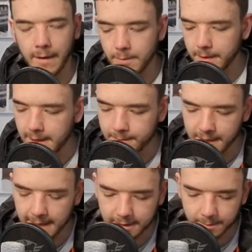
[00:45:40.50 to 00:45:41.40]
Everybody keeps
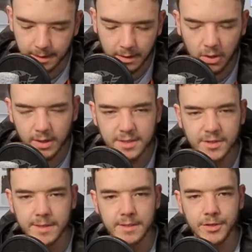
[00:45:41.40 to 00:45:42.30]
saying to me, oh, he's
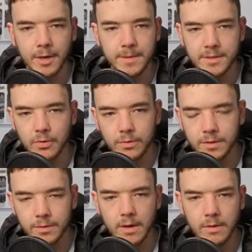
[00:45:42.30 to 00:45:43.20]
done his job. He scored
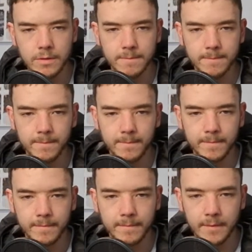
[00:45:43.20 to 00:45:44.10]
2 goals.
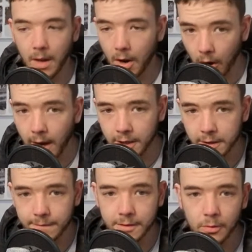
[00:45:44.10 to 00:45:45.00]
I
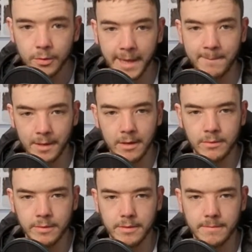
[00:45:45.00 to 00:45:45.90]
could have scored them
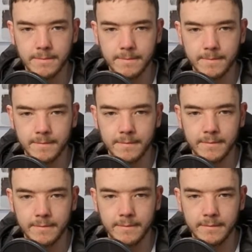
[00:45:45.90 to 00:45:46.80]
goals.
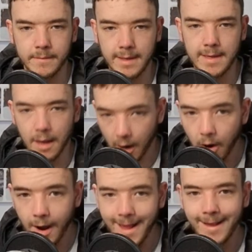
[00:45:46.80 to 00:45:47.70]
Yeah?
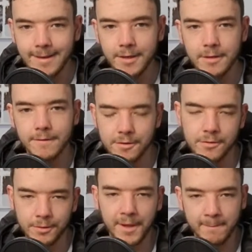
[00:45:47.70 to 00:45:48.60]
I could have
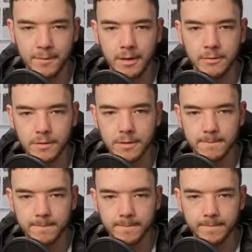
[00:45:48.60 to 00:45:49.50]
scored them goals.